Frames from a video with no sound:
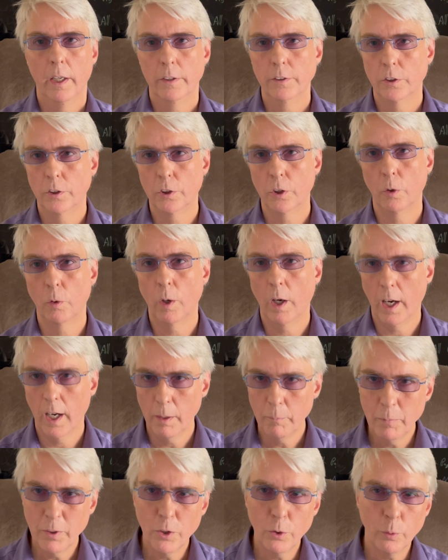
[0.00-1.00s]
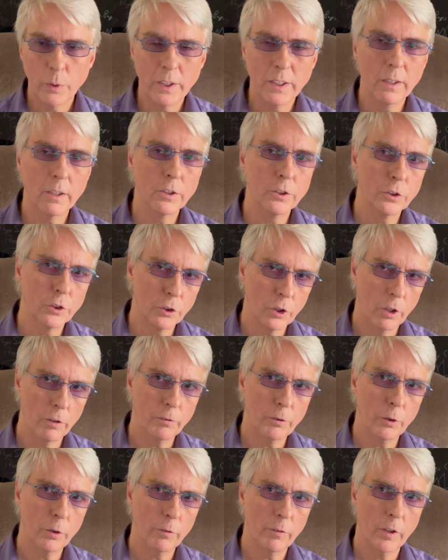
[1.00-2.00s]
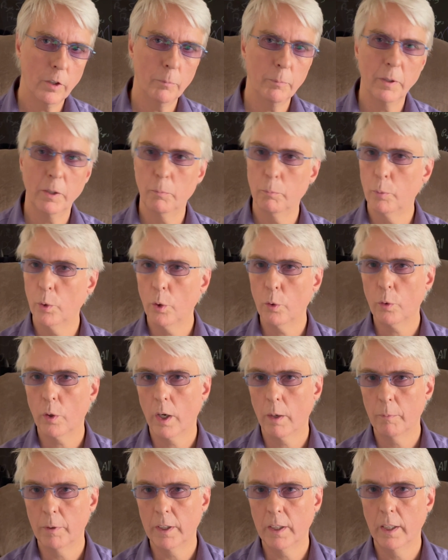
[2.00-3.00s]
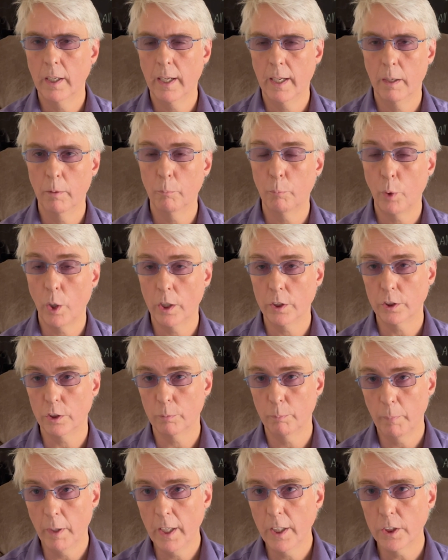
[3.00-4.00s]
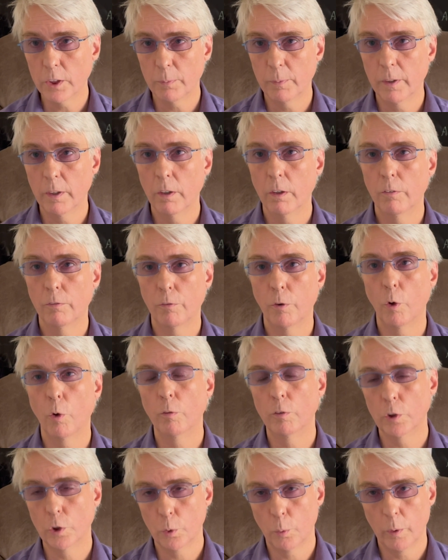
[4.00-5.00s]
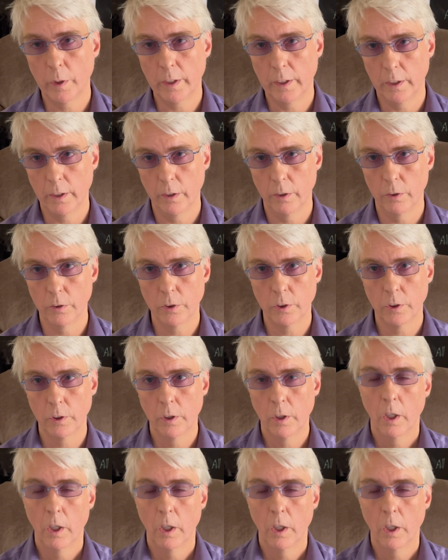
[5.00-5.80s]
So I've been doing software development and programming and project management for over 20 years.